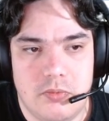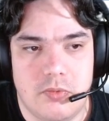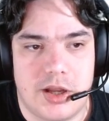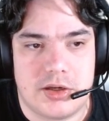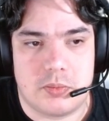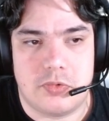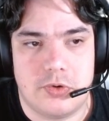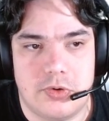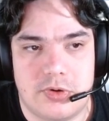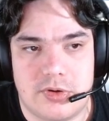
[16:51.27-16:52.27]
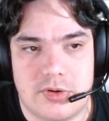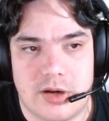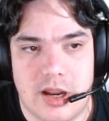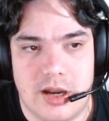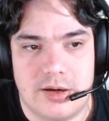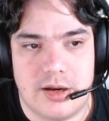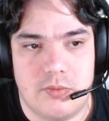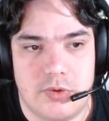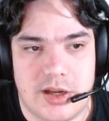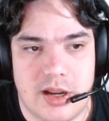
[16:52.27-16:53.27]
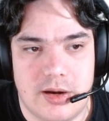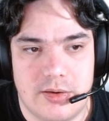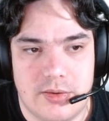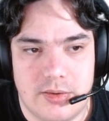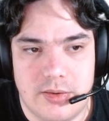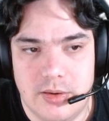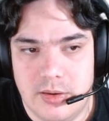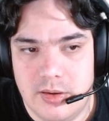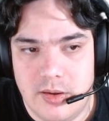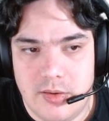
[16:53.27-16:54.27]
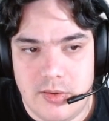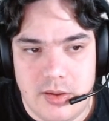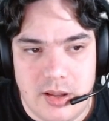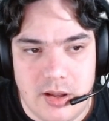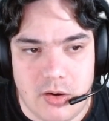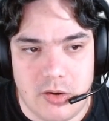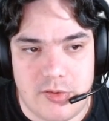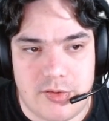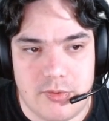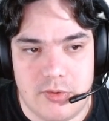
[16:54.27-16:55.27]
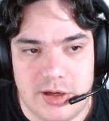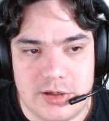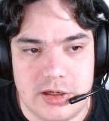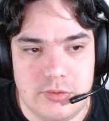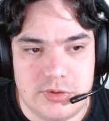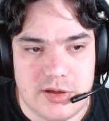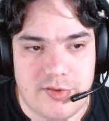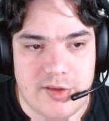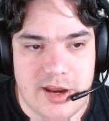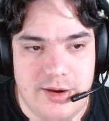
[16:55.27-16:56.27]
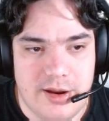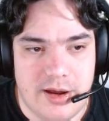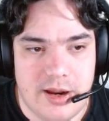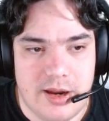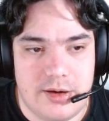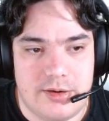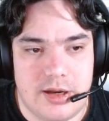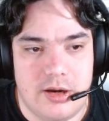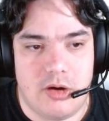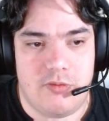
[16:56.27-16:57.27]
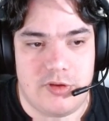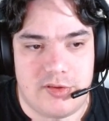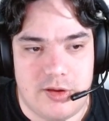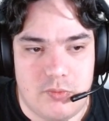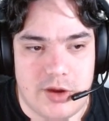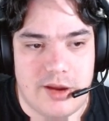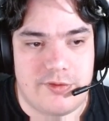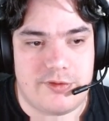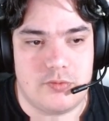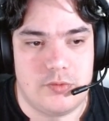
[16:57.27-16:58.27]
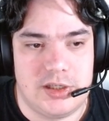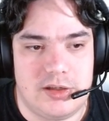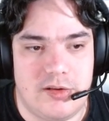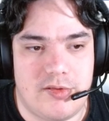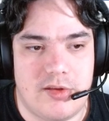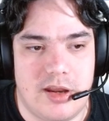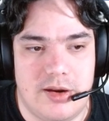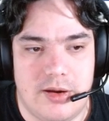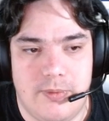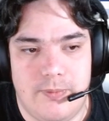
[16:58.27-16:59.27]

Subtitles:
write a put, and then we can also include the sender, and then obviously we have to read the sender.